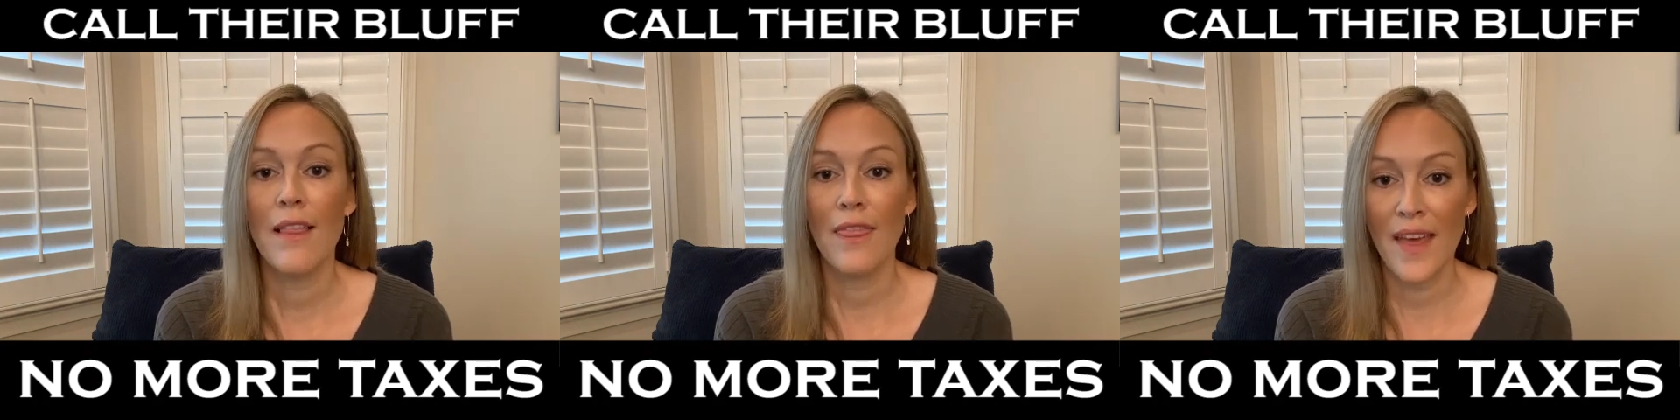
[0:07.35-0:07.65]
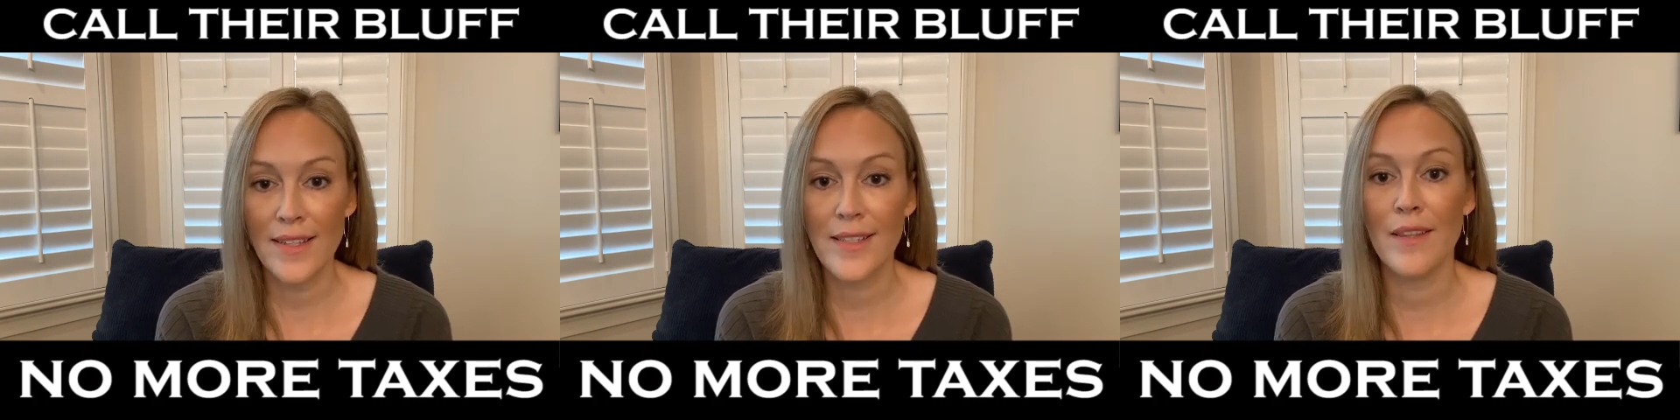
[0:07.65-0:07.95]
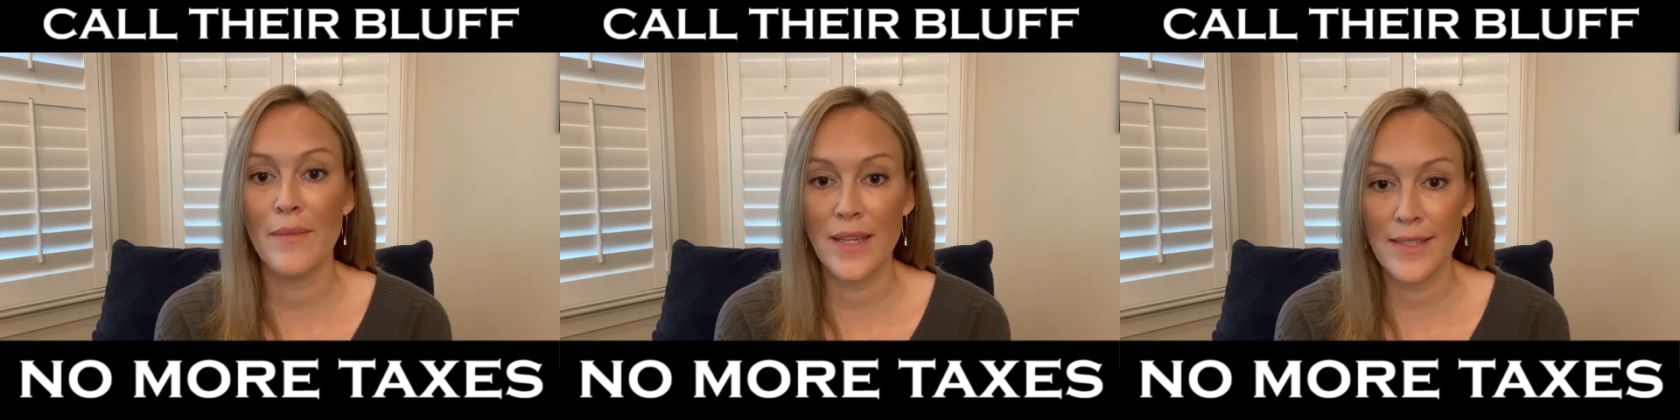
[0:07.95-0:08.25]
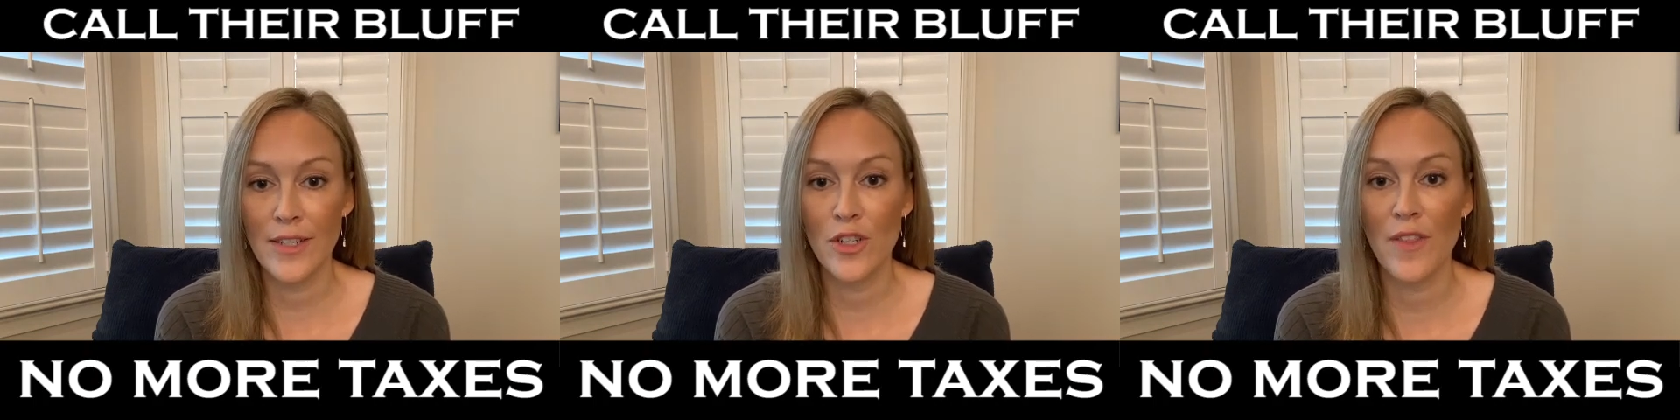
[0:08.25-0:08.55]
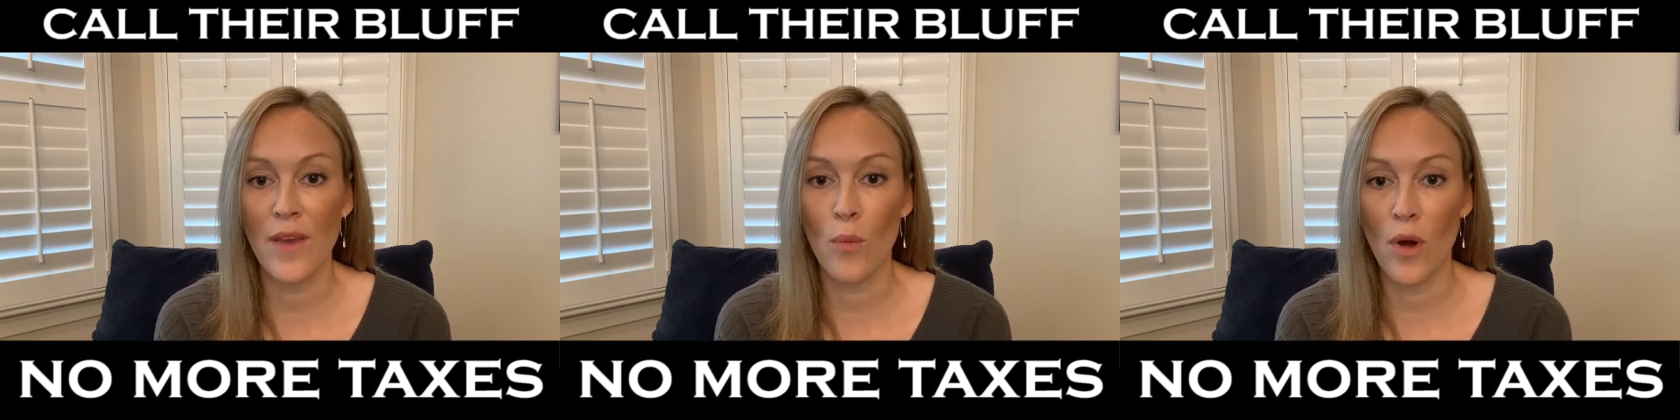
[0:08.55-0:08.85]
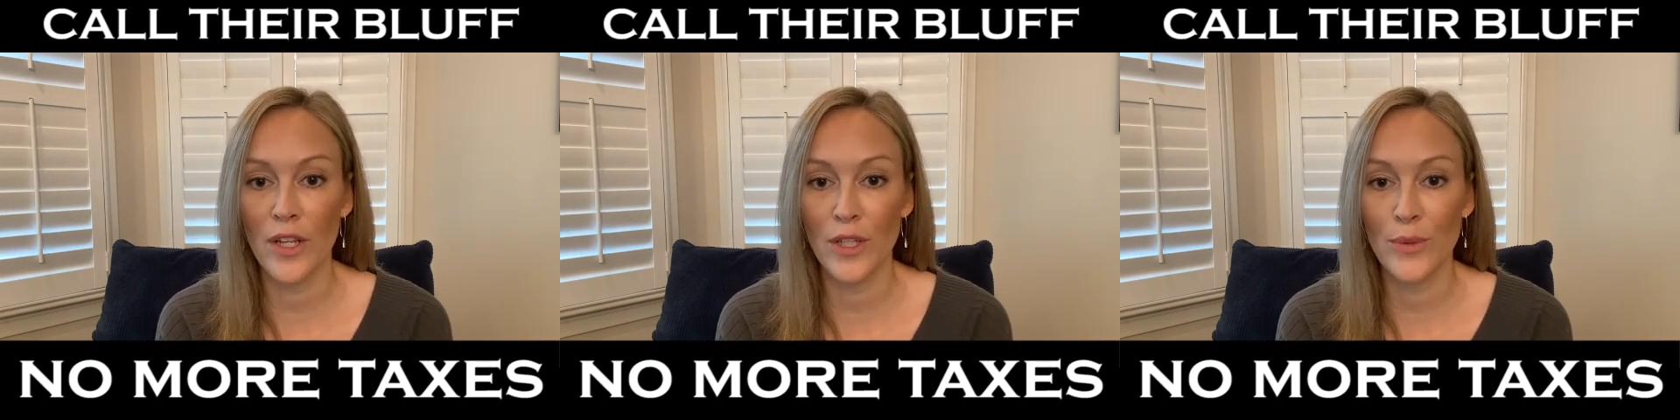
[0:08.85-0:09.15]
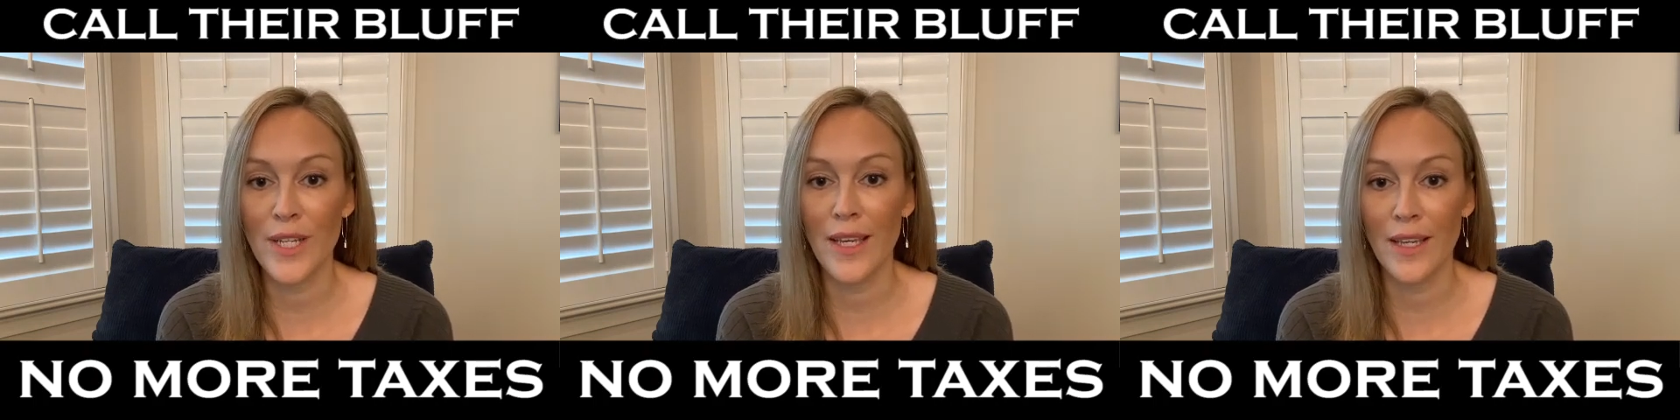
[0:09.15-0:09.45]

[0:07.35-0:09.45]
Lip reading: That's the message they want you to